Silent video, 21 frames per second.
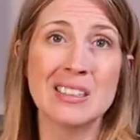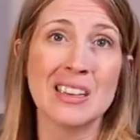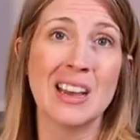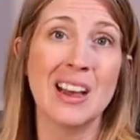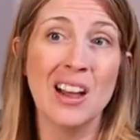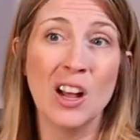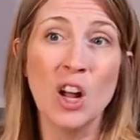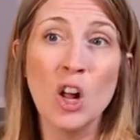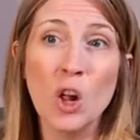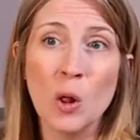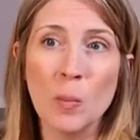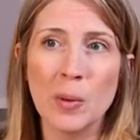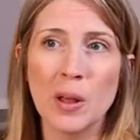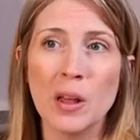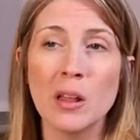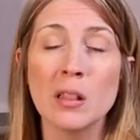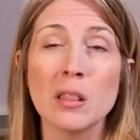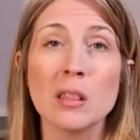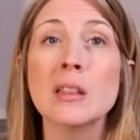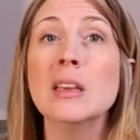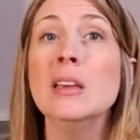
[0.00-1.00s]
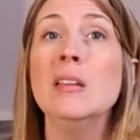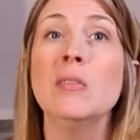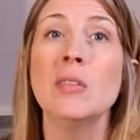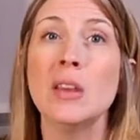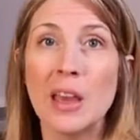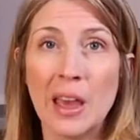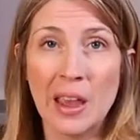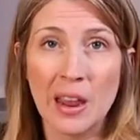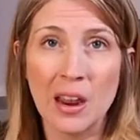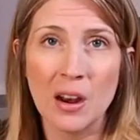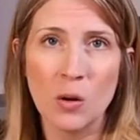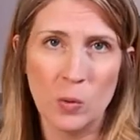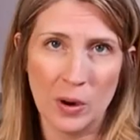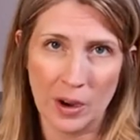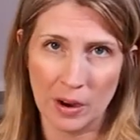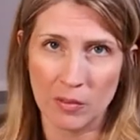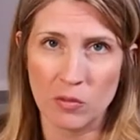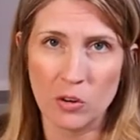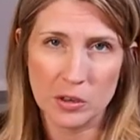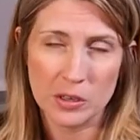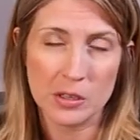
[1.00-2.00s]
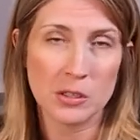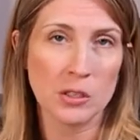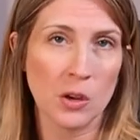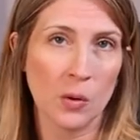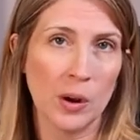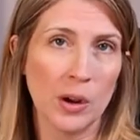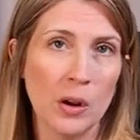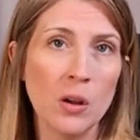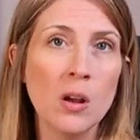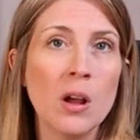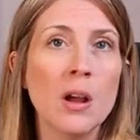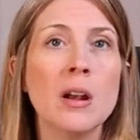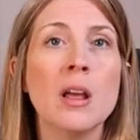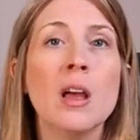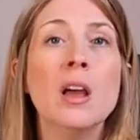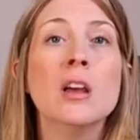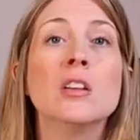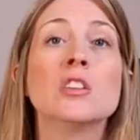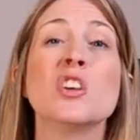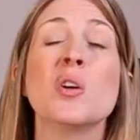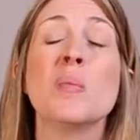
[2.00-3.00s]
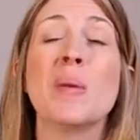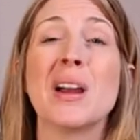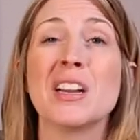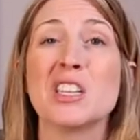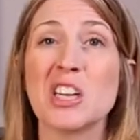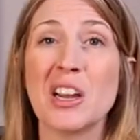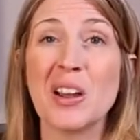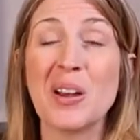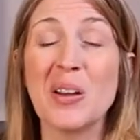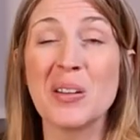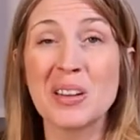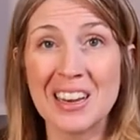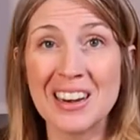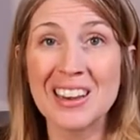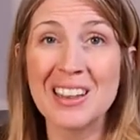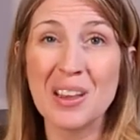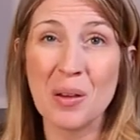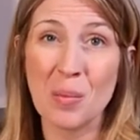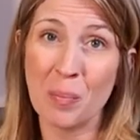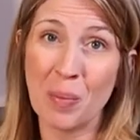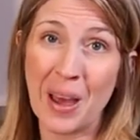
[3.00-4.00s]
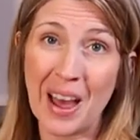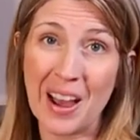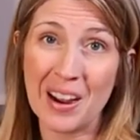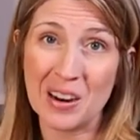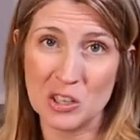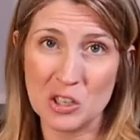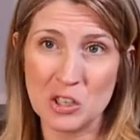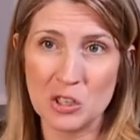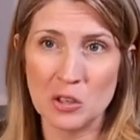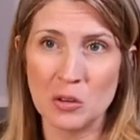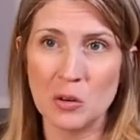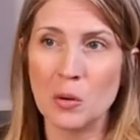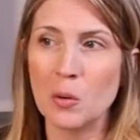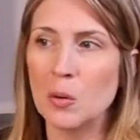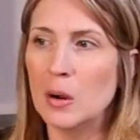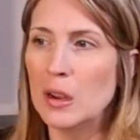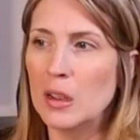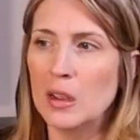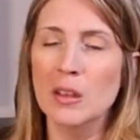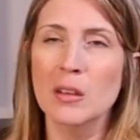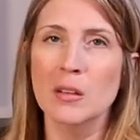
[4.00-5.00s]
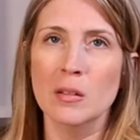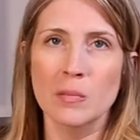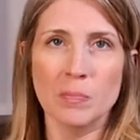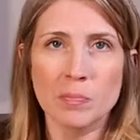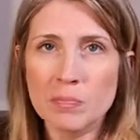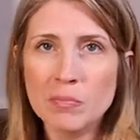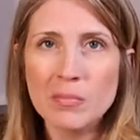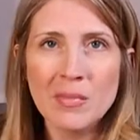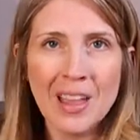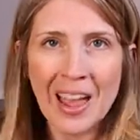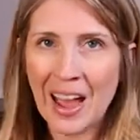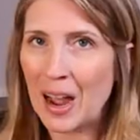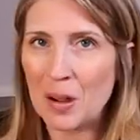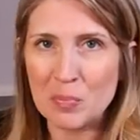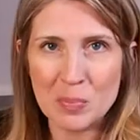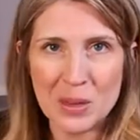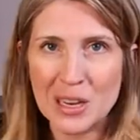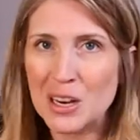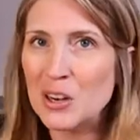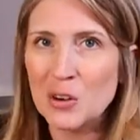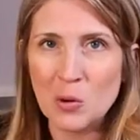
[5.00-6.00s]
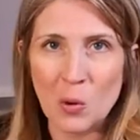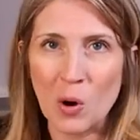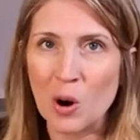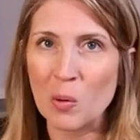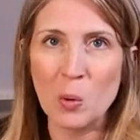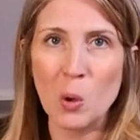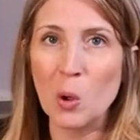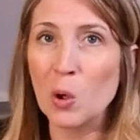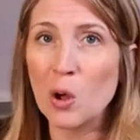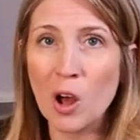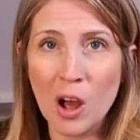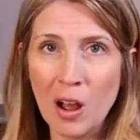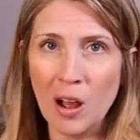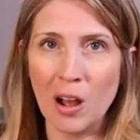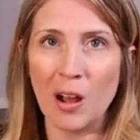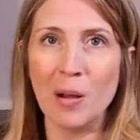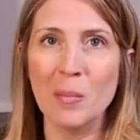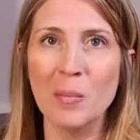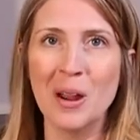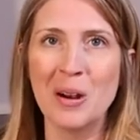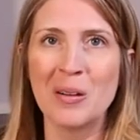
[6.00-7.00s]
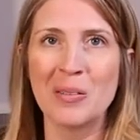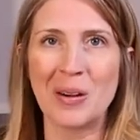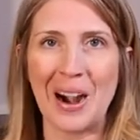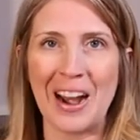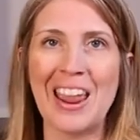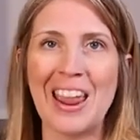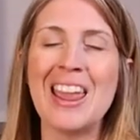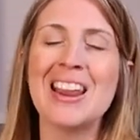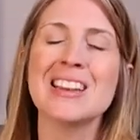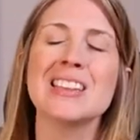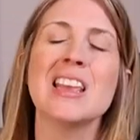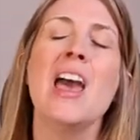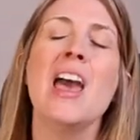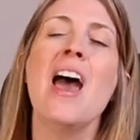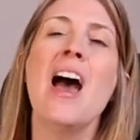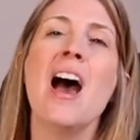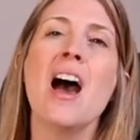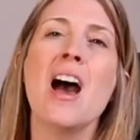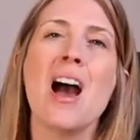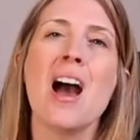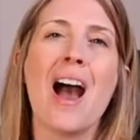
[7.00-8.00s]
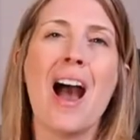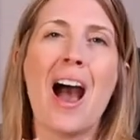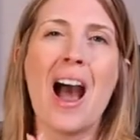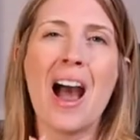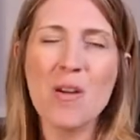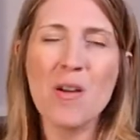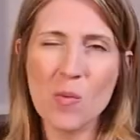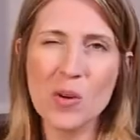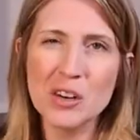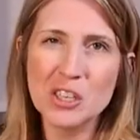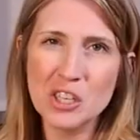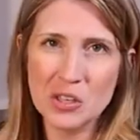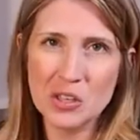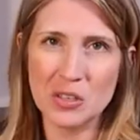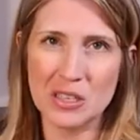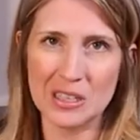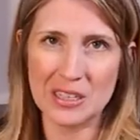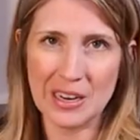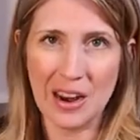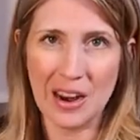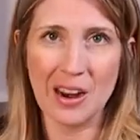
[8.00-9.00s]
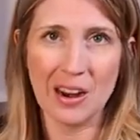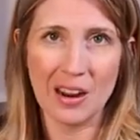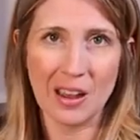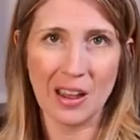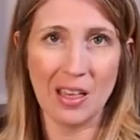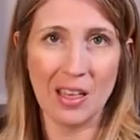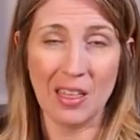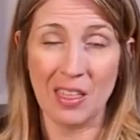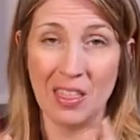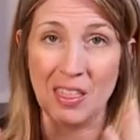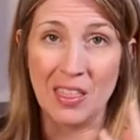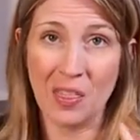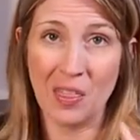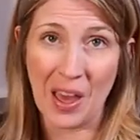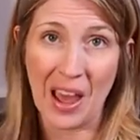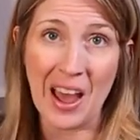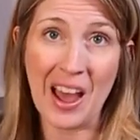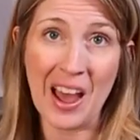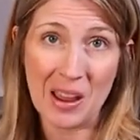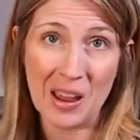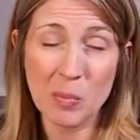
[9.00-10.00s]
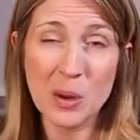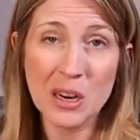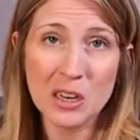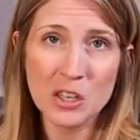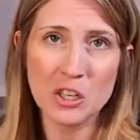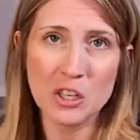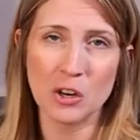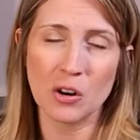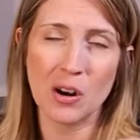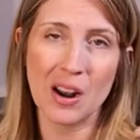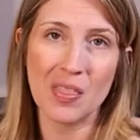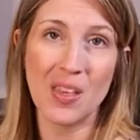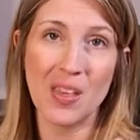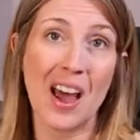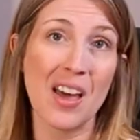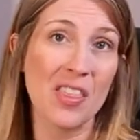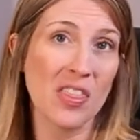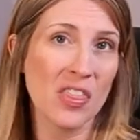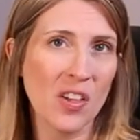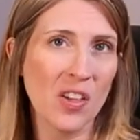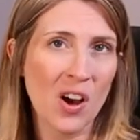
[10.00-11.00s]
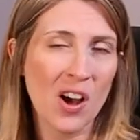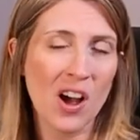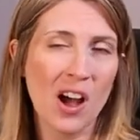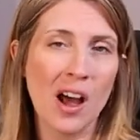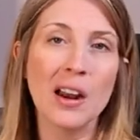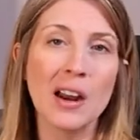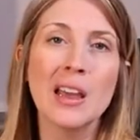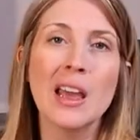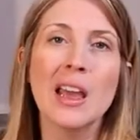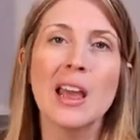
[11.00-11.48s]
to help alleviate whatever is going on so my child can get back to happy, normal, calm, right? I want you to take that picture and that thought